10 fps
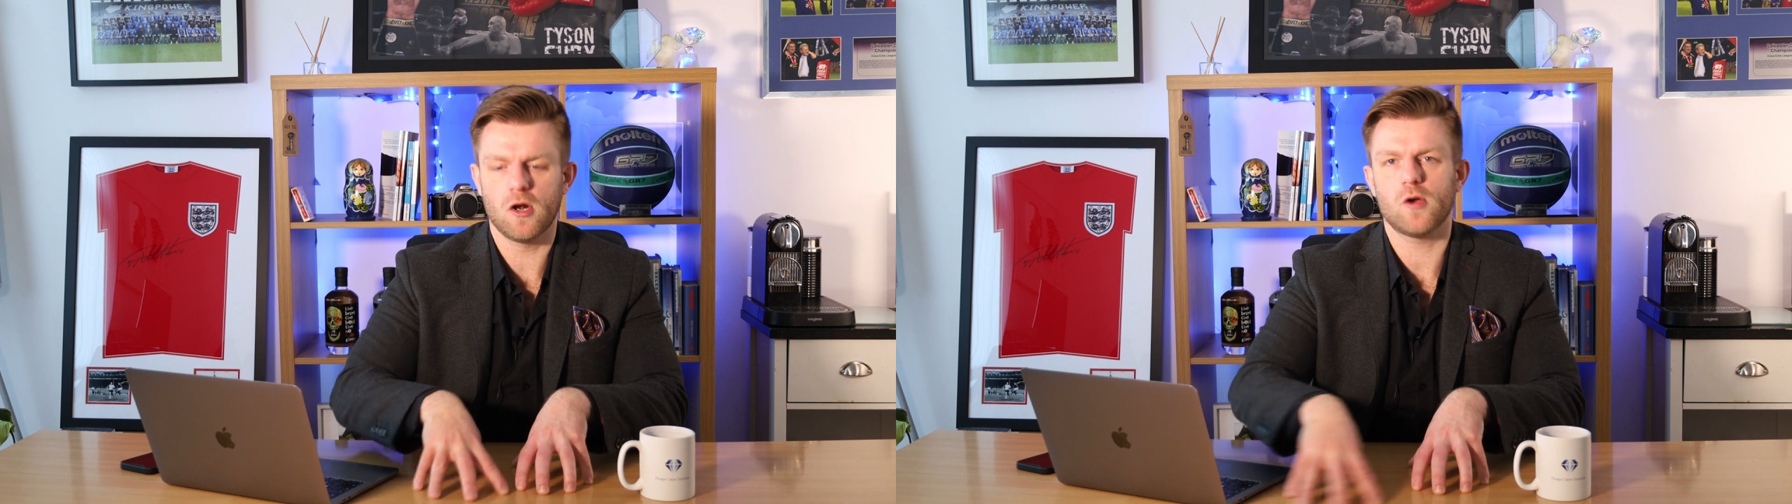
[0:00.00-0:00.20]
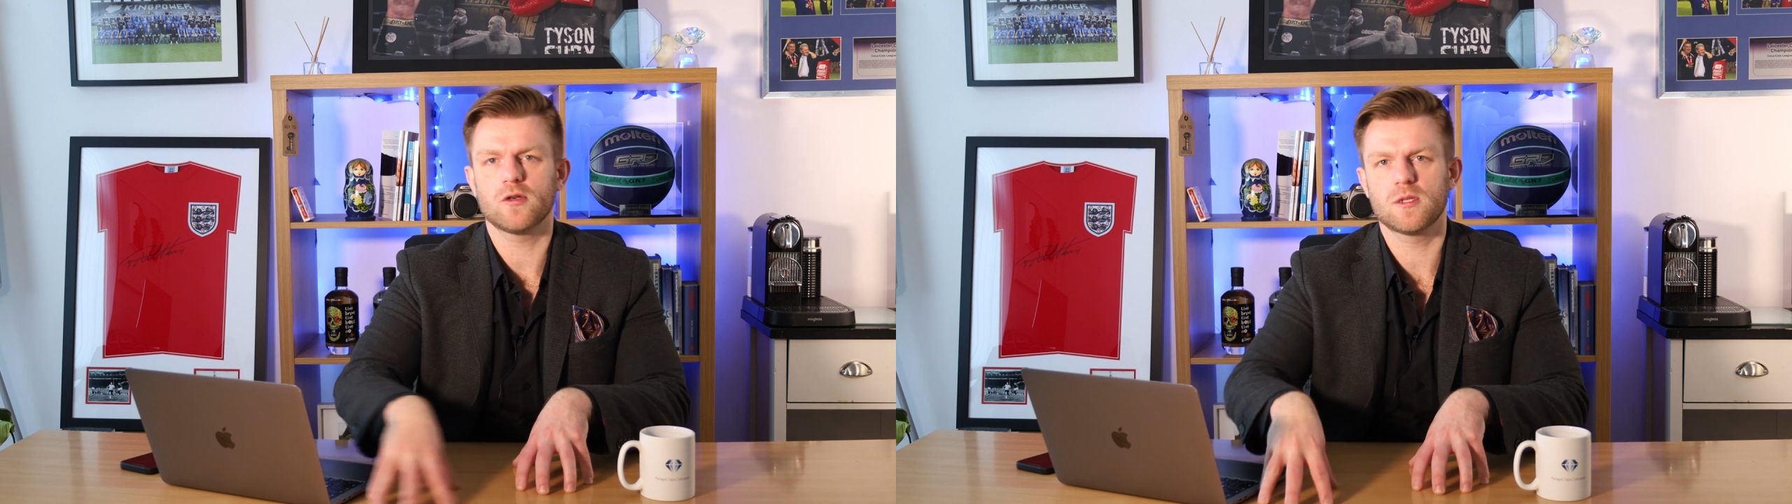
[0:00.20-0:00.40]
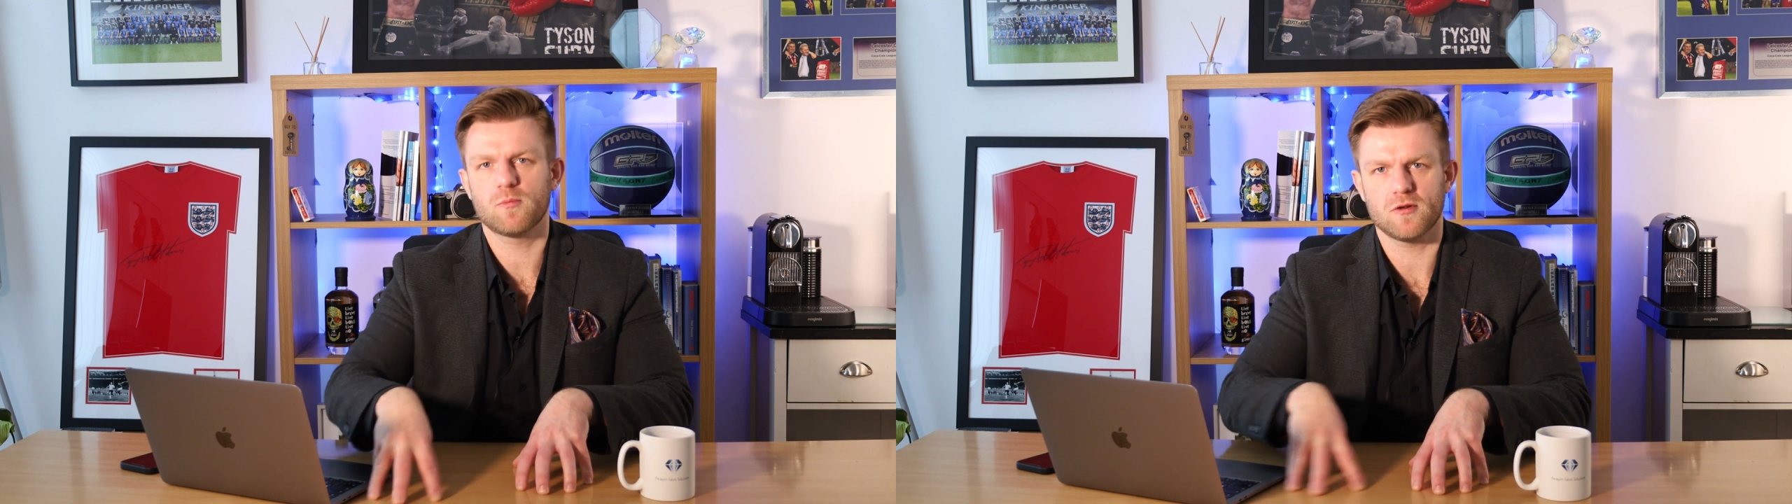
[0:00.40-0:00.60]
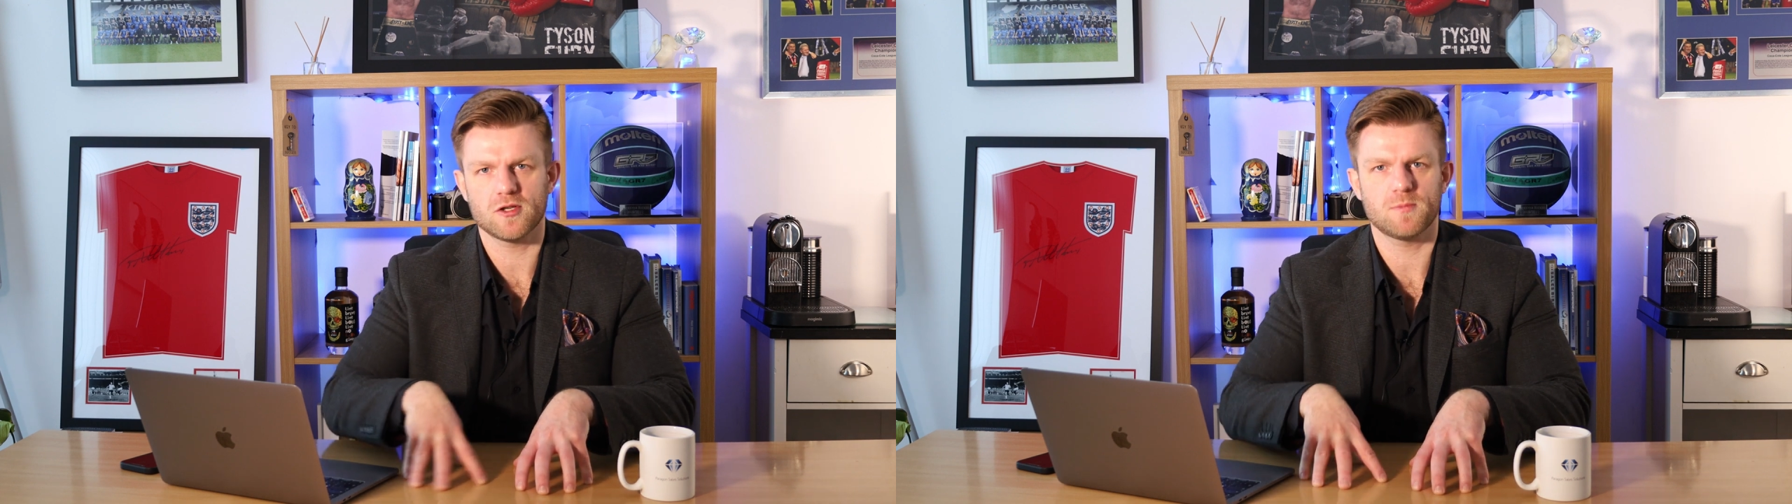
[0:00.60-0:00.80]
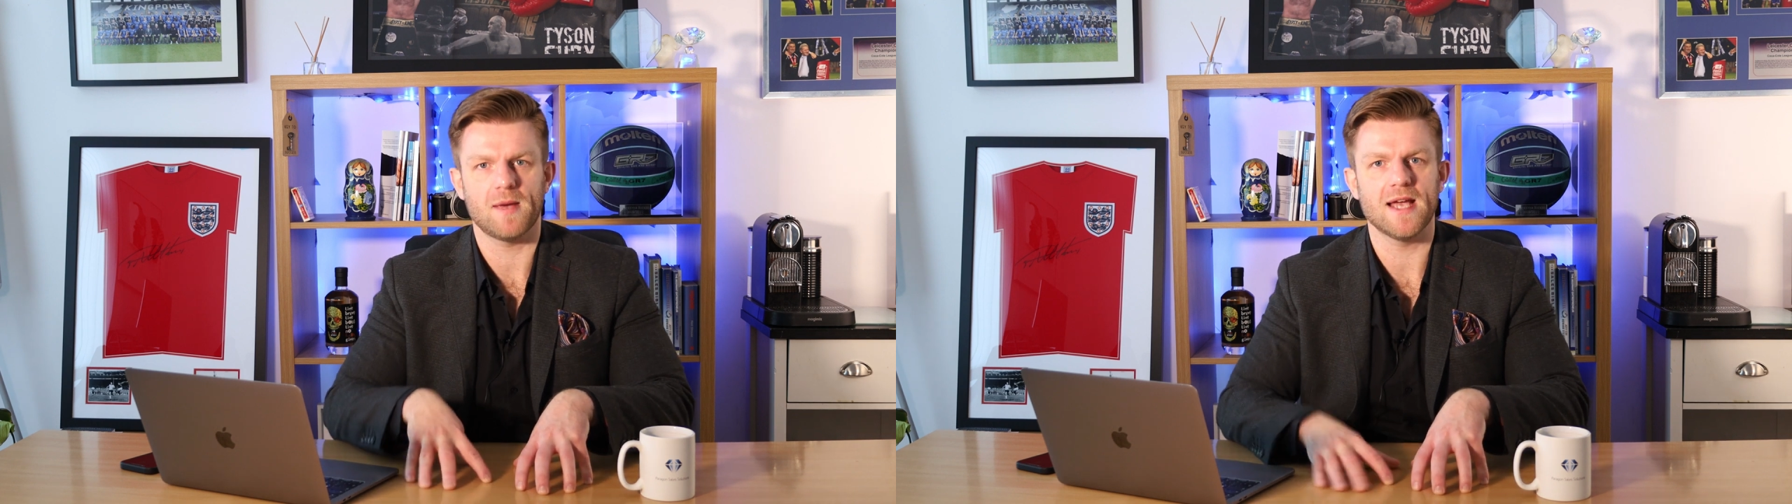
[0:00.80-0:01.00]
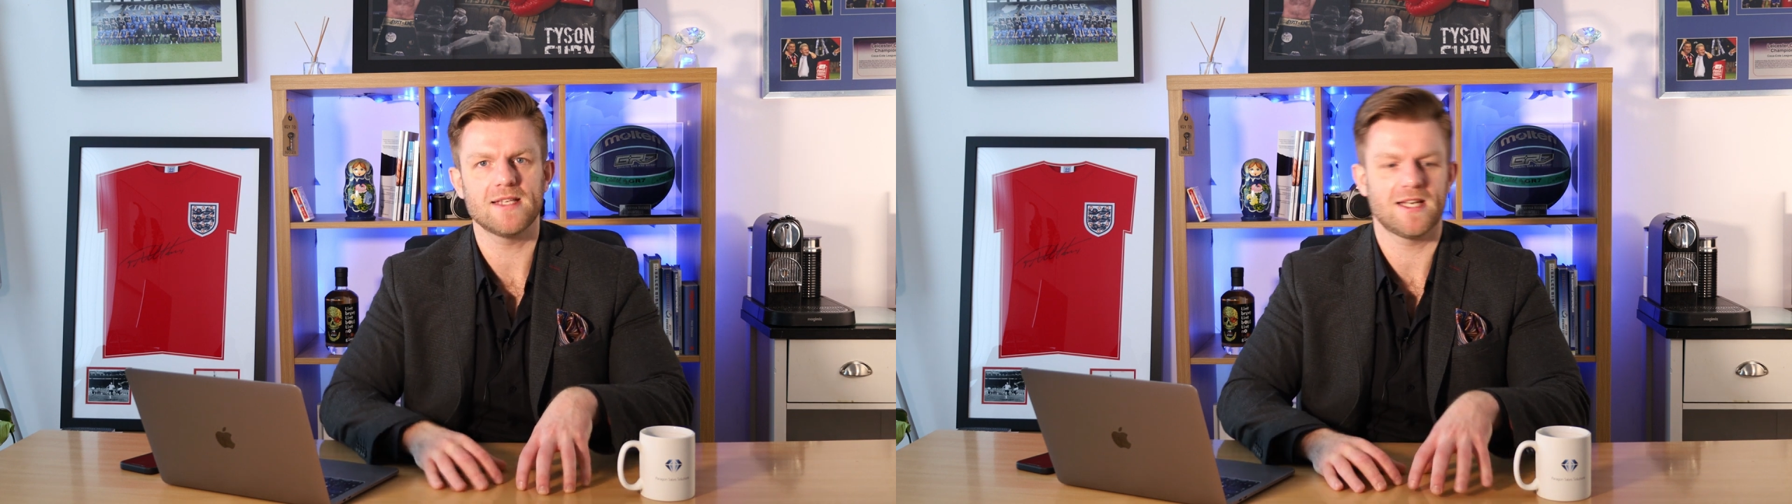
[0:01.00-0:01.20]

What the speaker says: lost prospects.